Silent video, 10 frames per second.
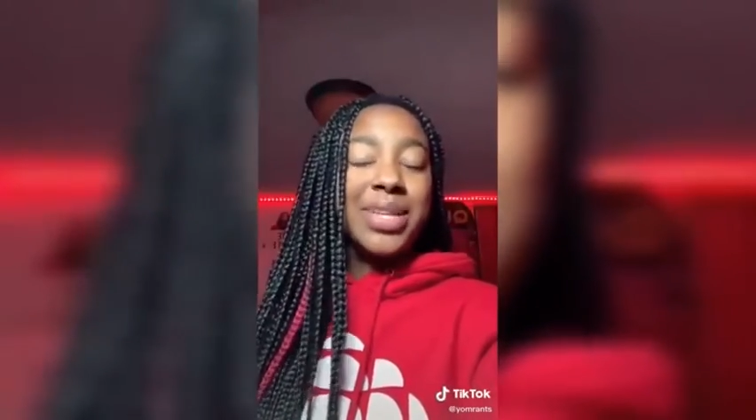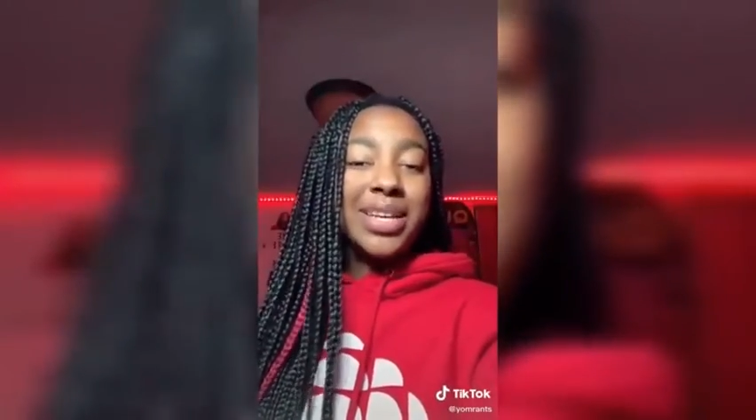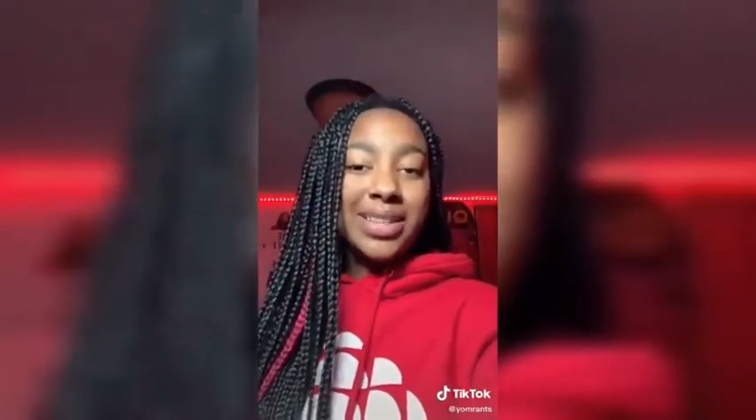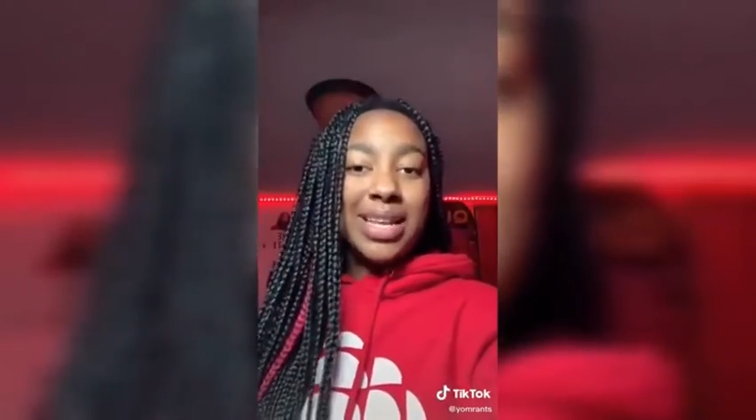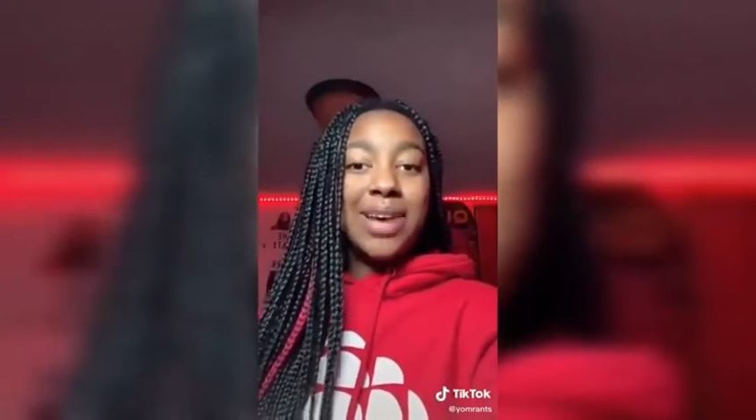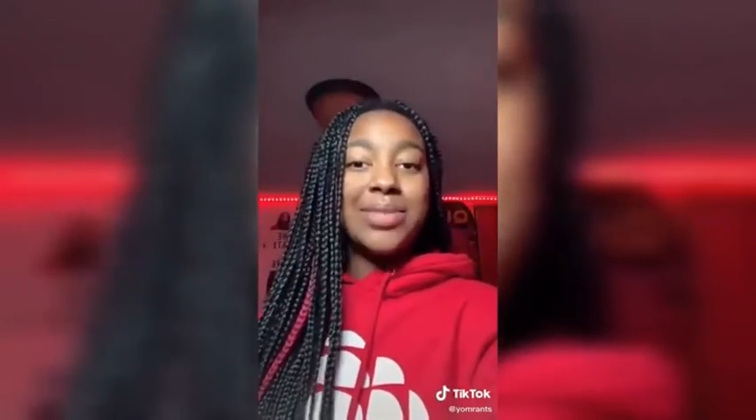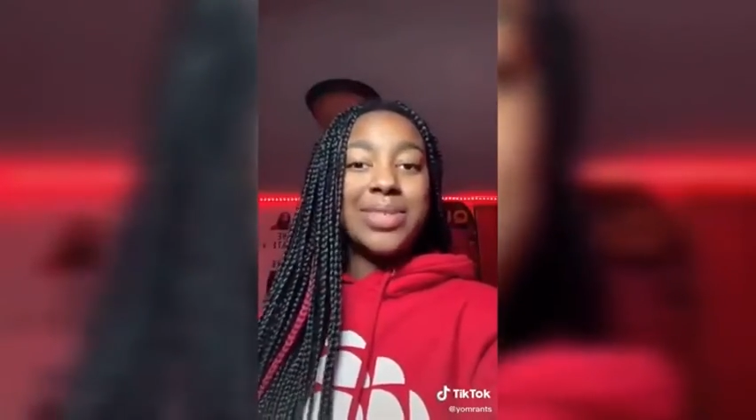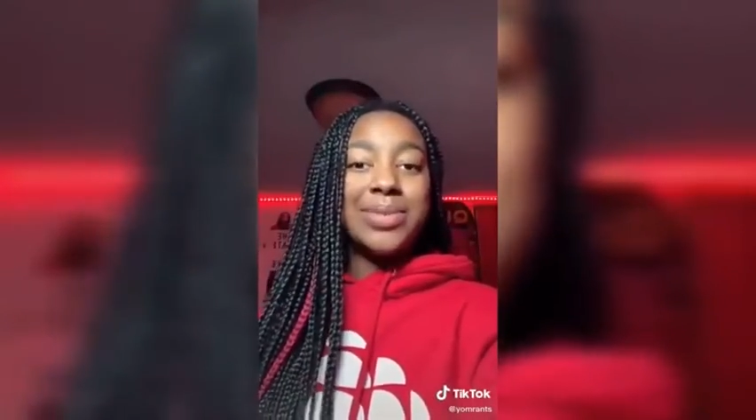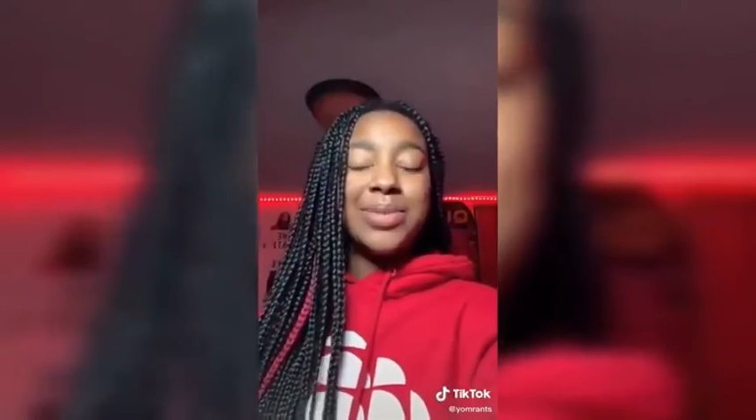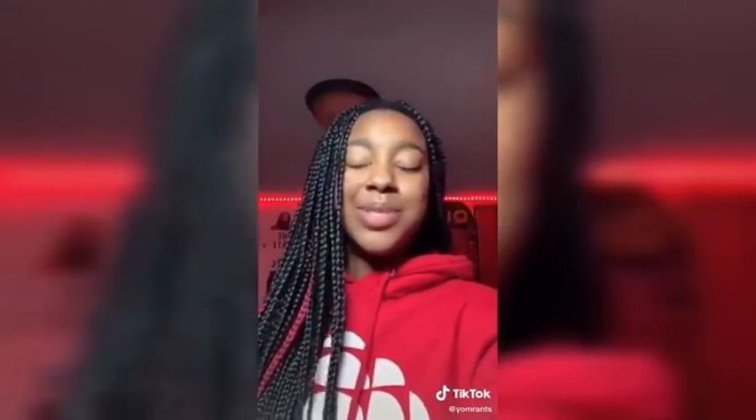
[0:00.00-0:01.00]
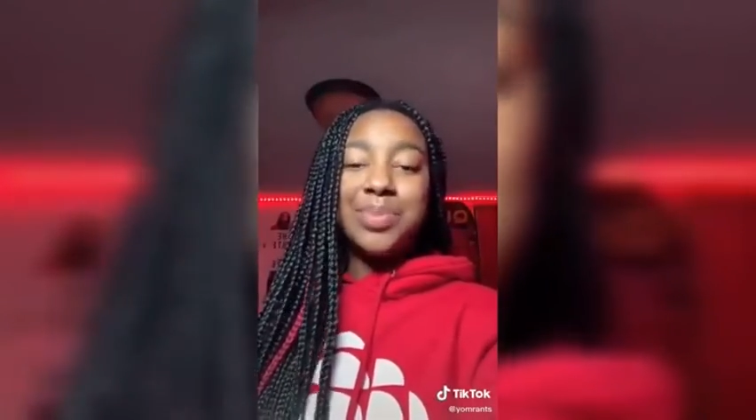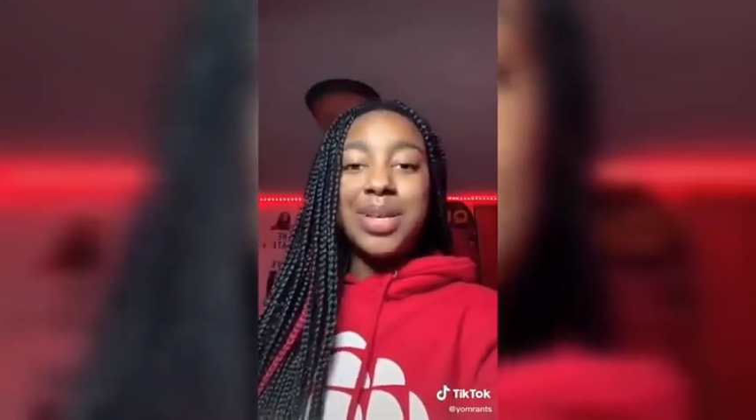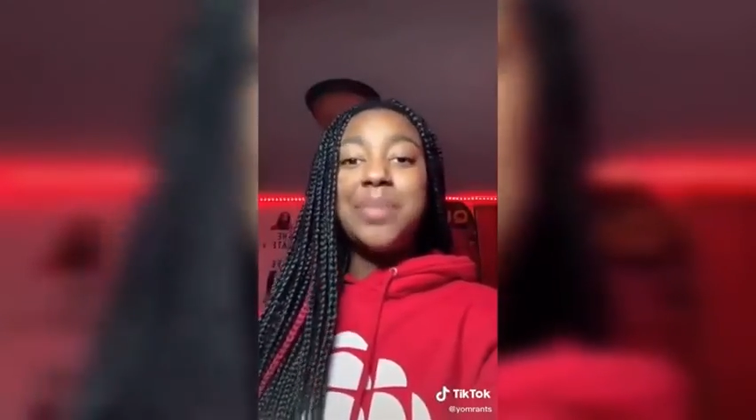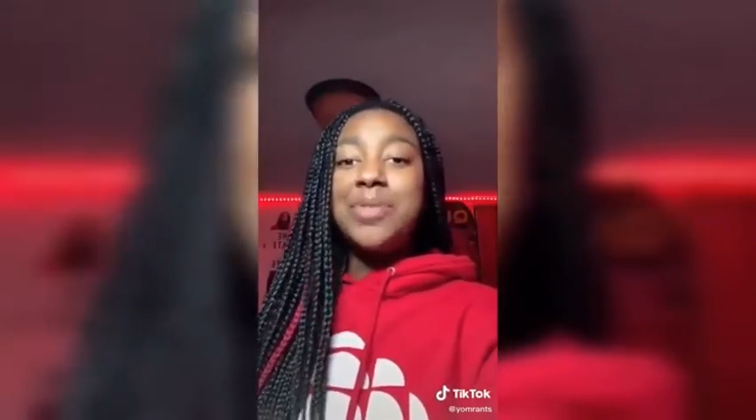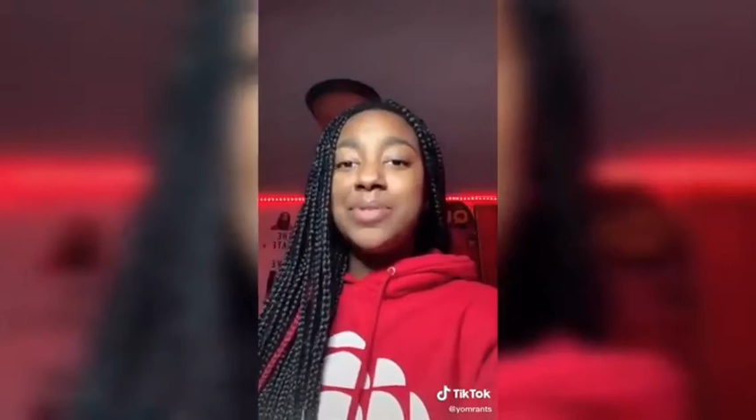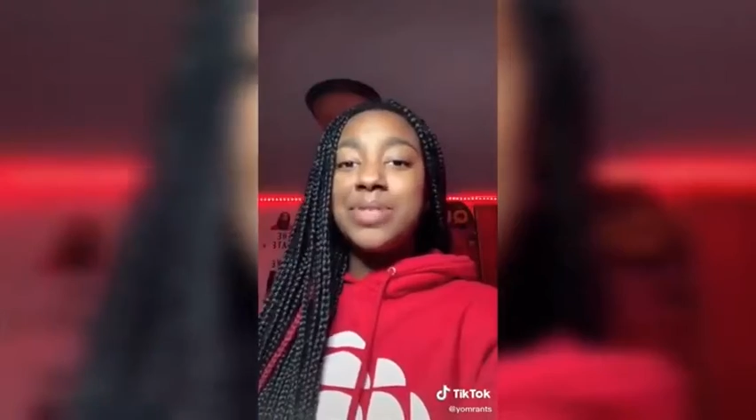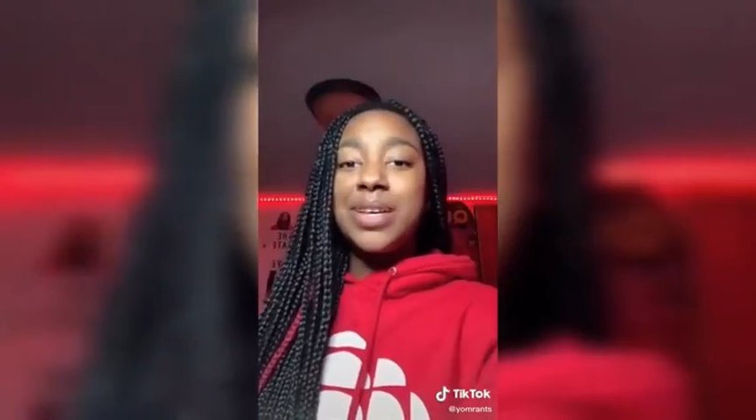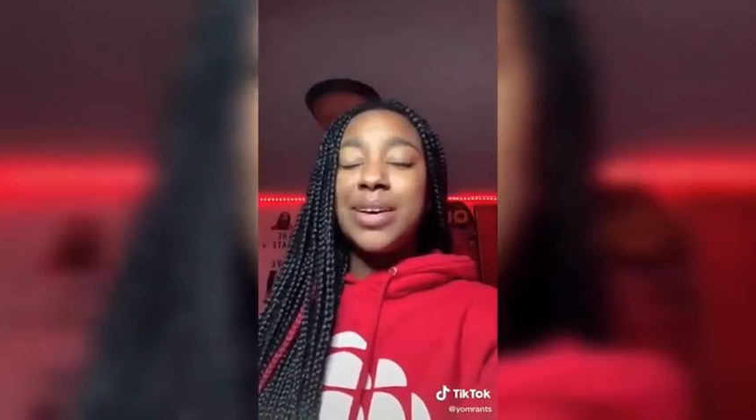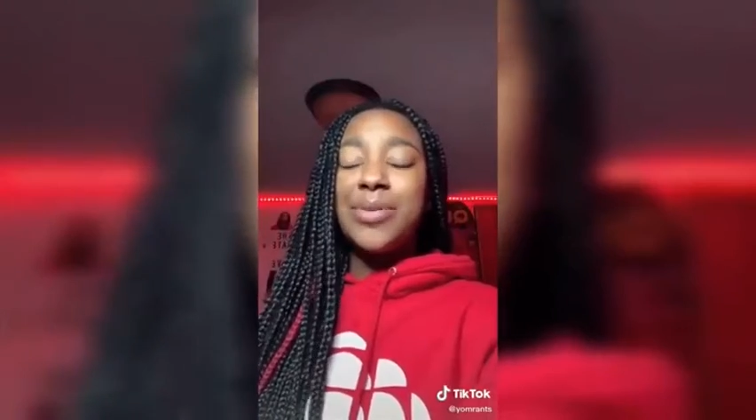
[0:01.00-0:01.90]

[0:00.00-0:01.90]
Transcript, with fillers: allows you to play music